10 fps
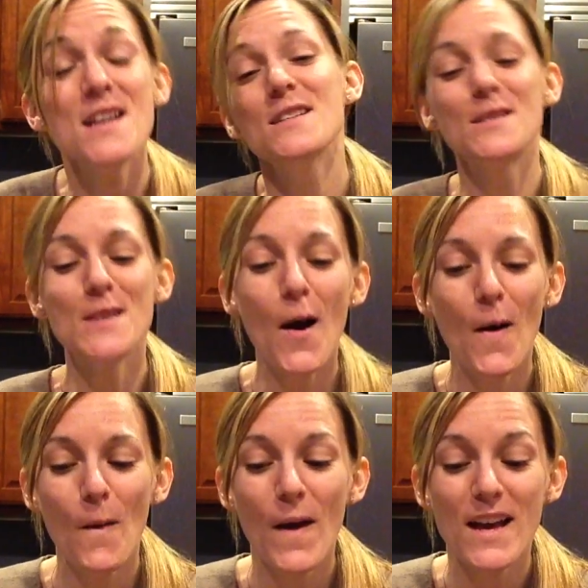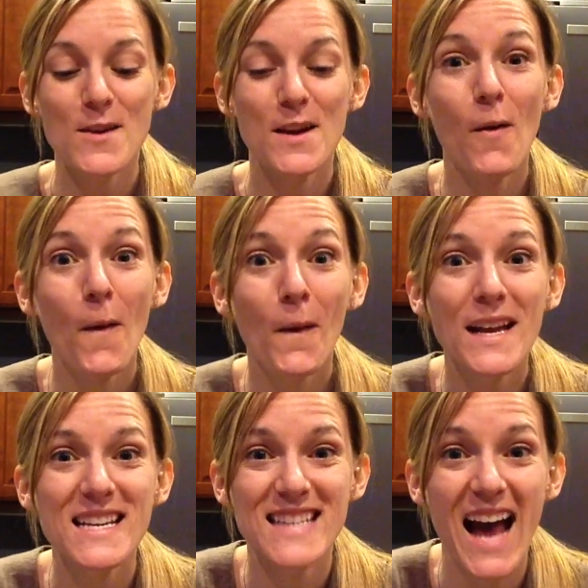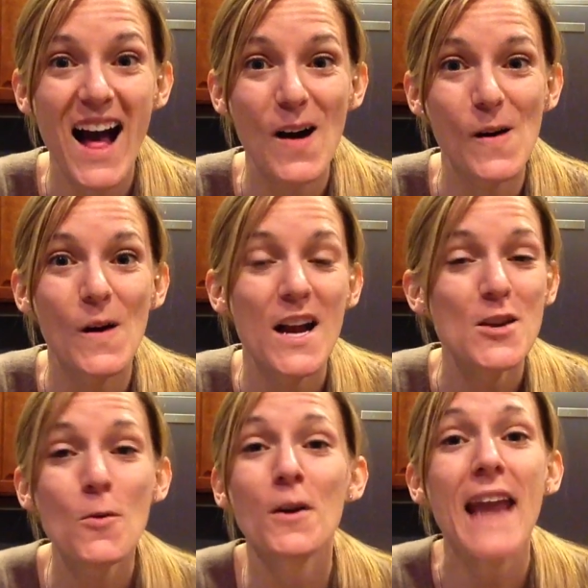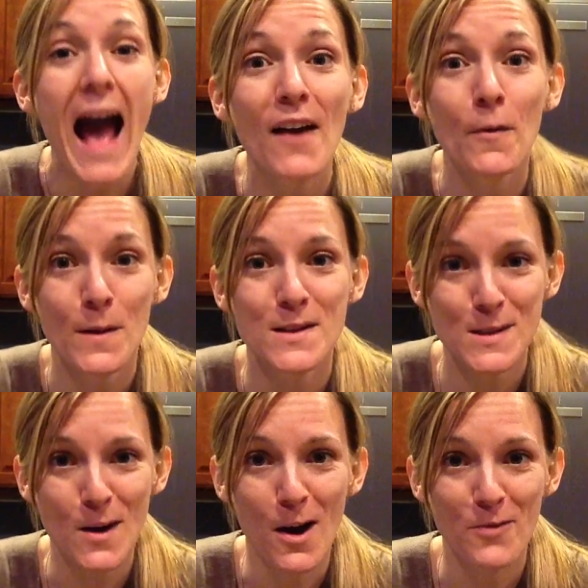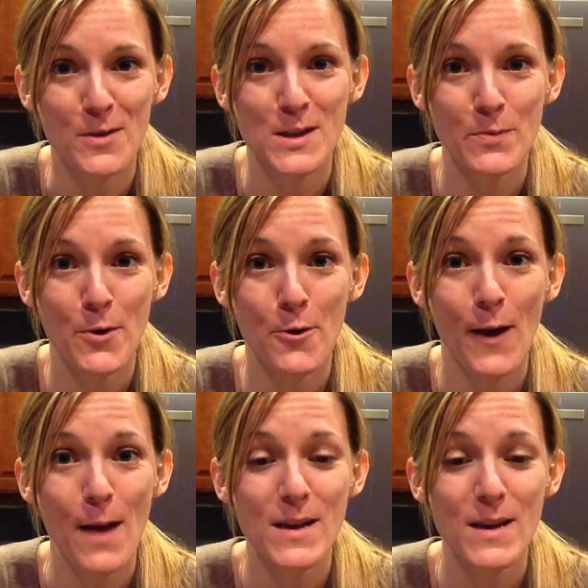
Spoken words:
So you can already tell you are not going to starve on this program.